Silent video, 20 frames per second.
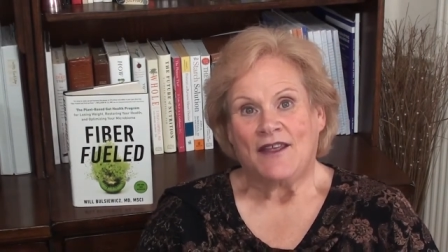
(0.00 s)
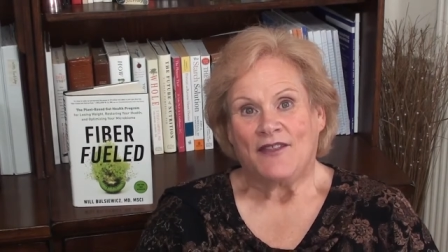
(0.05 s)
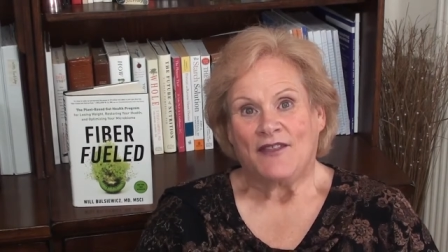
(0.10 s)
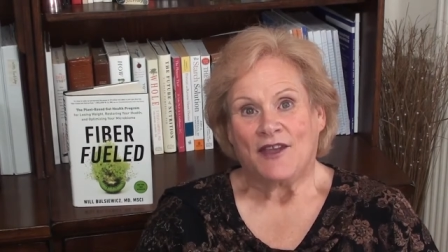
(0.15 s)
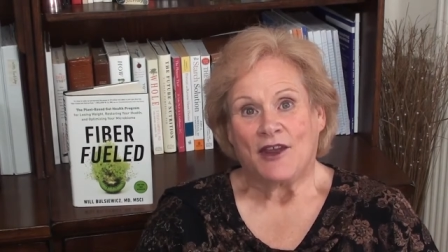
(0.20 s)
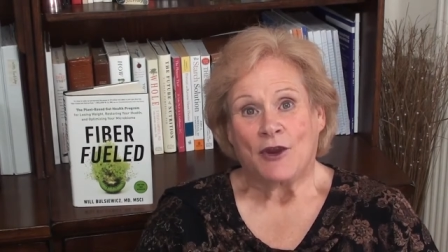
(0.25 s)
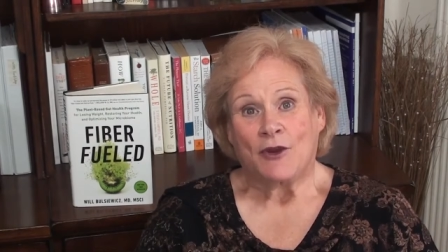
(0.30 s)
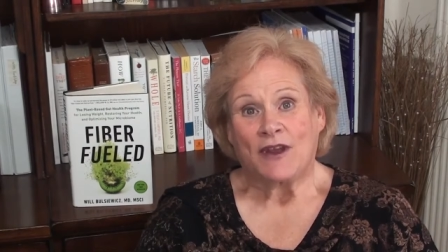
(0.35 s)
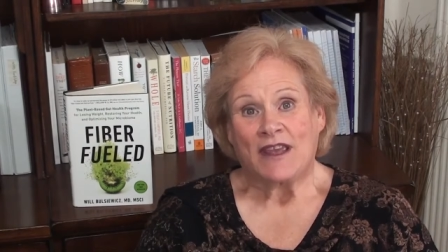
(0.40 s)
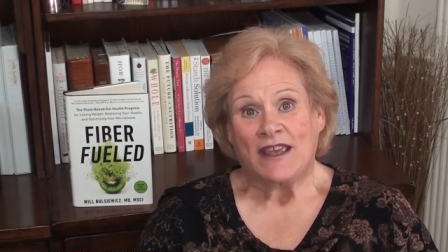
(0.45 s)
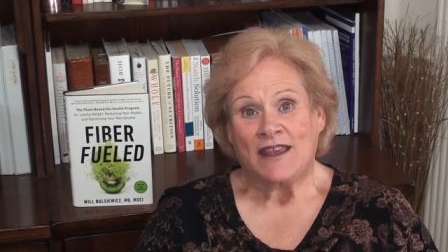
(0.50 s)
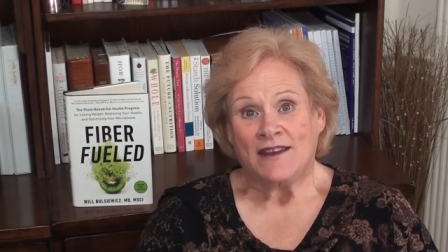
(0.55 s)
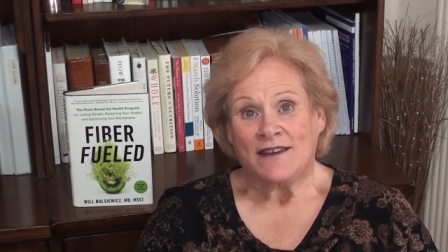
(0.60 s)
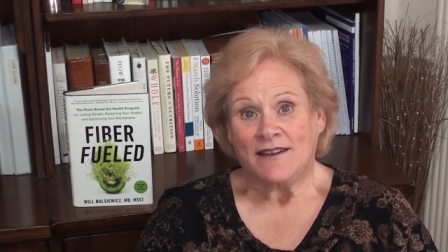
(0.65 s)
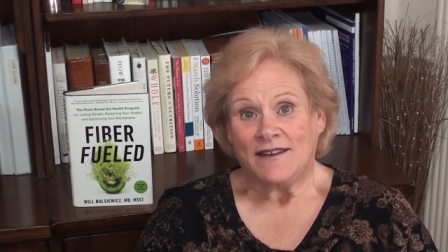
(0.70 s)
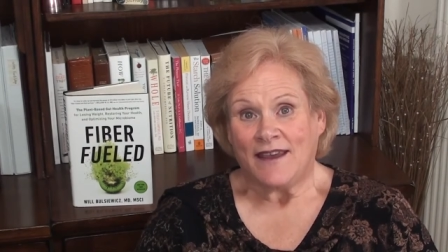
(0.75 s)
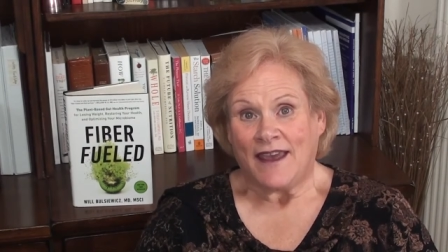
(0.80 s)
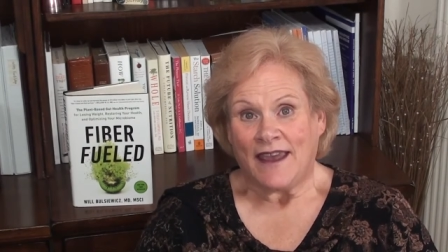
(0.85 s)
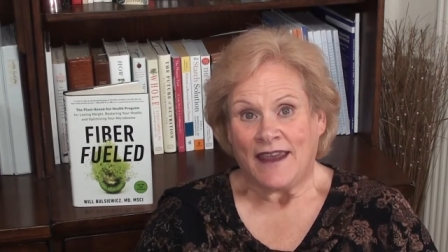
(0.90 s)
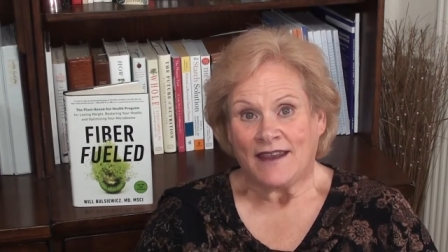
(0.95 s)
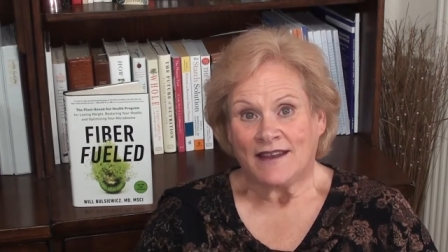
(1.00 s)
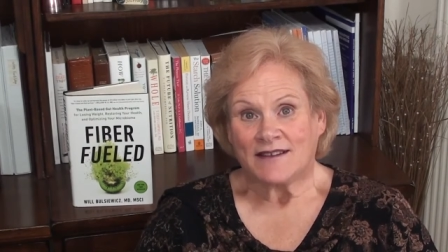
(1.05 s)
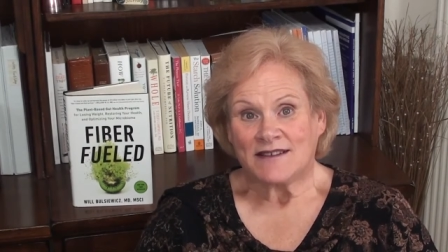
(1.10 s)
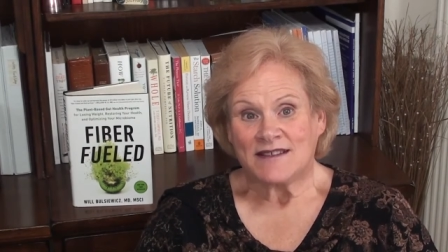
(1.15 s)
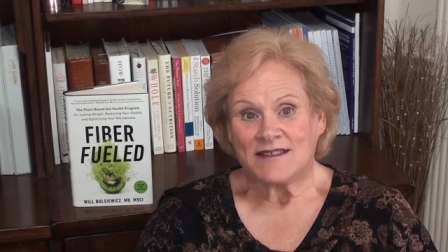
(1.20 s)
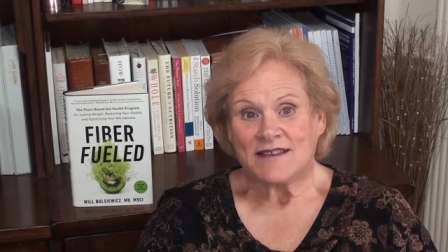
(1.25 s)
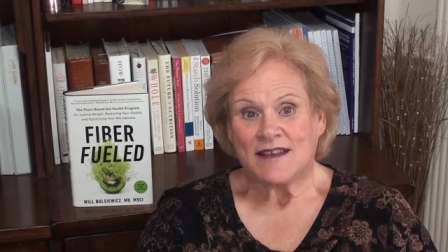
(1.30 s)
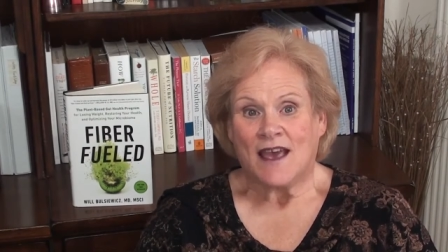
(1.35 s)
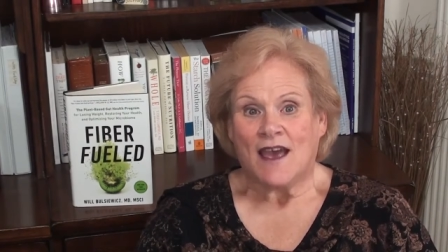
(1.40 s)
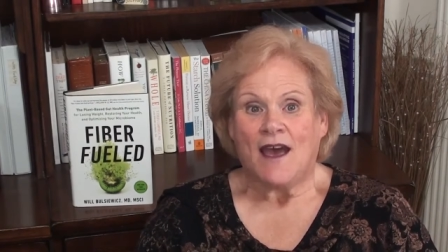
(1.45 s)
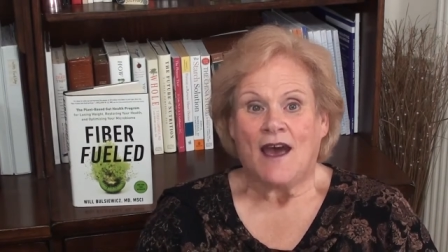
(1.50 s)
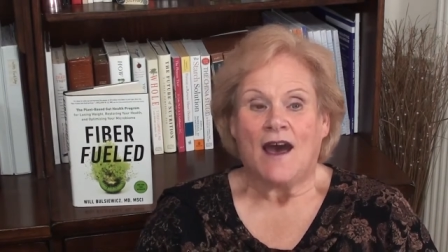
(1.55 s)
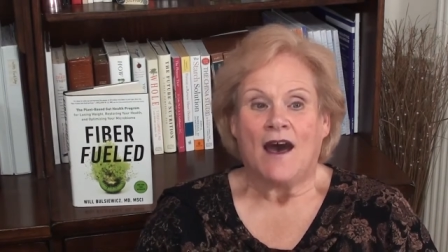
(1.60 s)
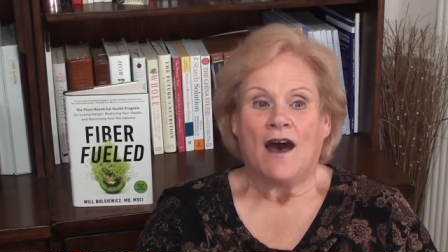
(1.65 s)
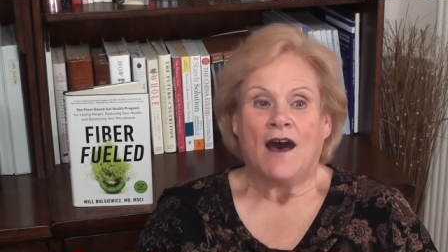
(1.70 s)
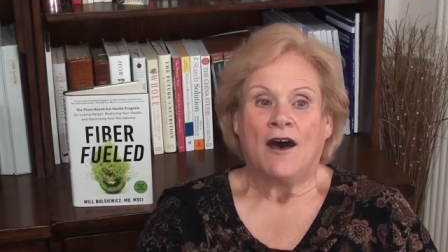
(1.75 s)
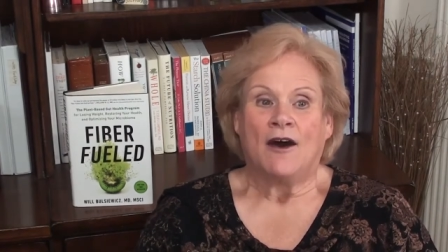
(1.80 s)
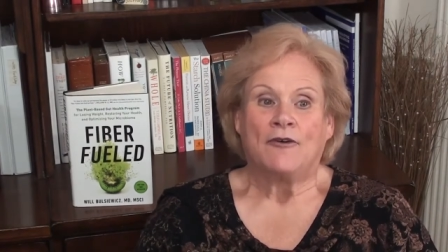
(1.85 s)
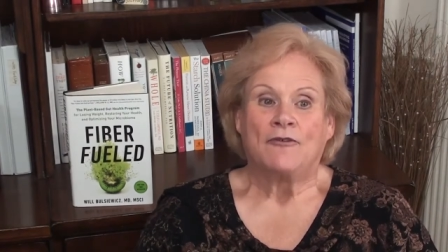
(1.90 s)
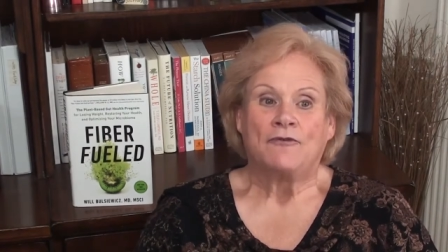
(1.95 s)
their intakes
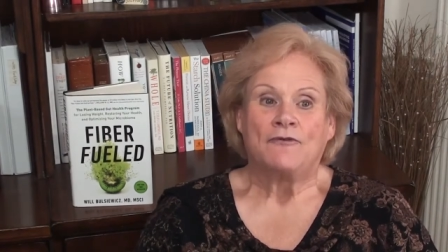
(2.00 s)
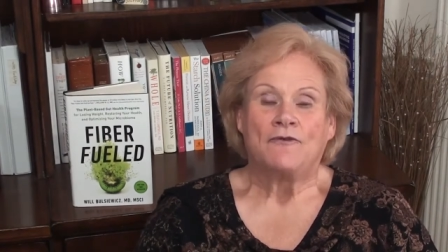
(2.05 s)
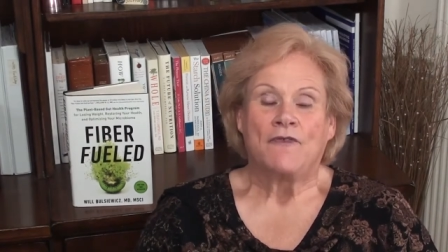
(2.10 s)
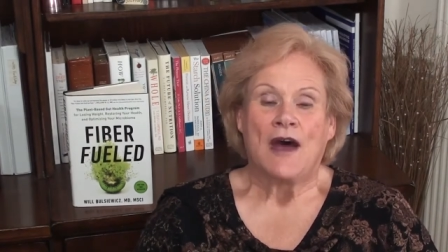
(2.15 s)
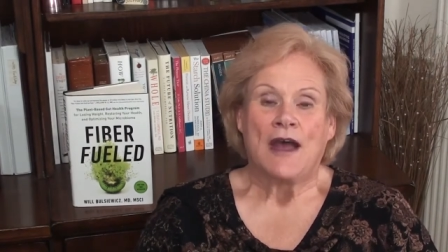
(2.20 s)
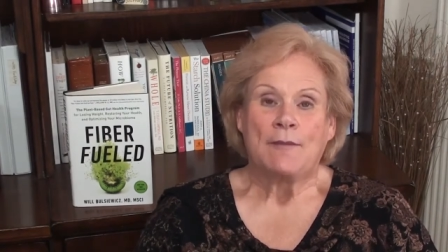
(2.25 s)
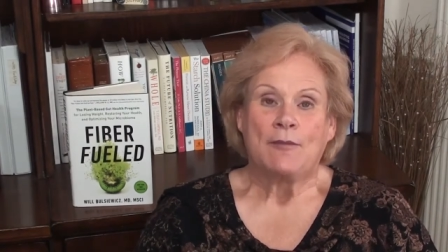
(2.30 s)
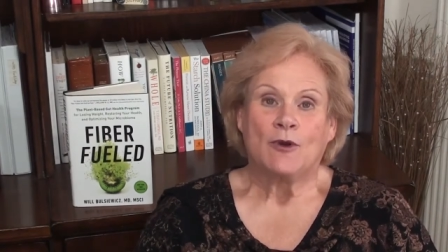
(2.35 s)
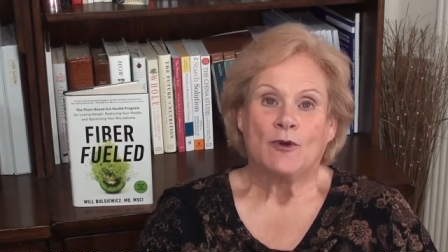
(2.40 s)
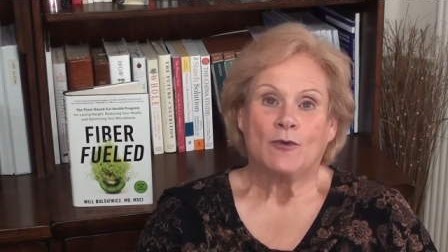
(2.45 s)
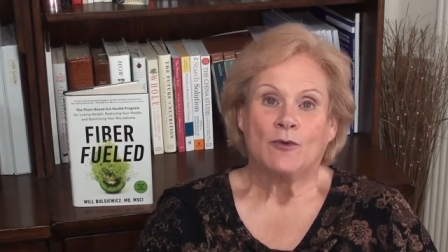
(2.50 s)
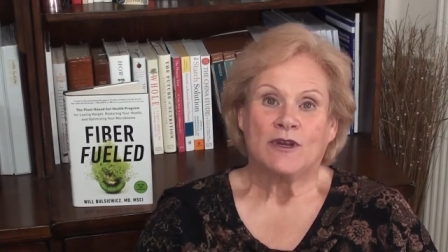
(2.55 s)
of fiber